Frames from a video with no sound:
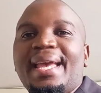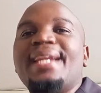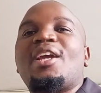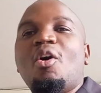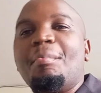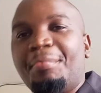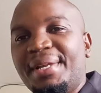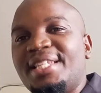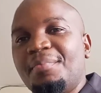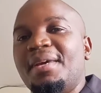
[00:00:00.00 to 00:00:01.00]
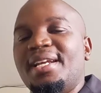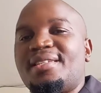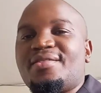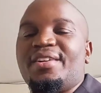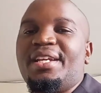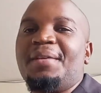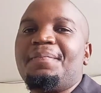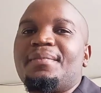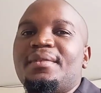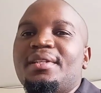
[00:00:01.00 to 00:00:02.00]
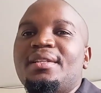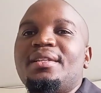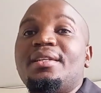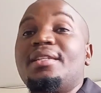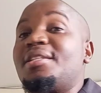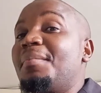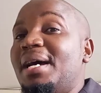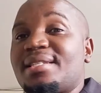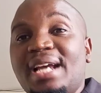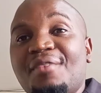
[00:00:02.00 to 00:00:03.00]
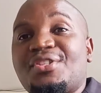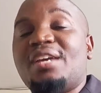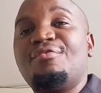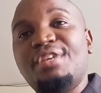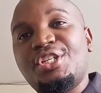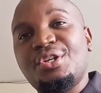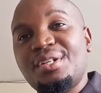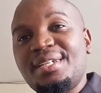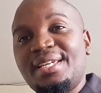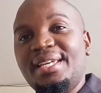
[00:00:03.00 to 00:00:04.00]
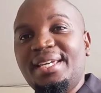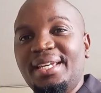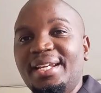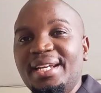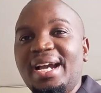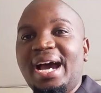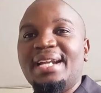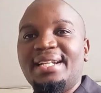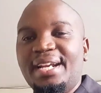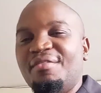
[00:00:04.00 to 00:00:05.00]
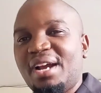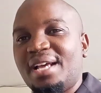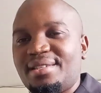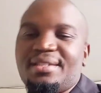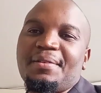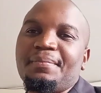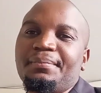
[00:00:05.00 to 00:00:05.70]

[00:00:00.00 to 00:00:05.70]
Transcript: and complete ministry, it must have salvation, healing, and deliverance.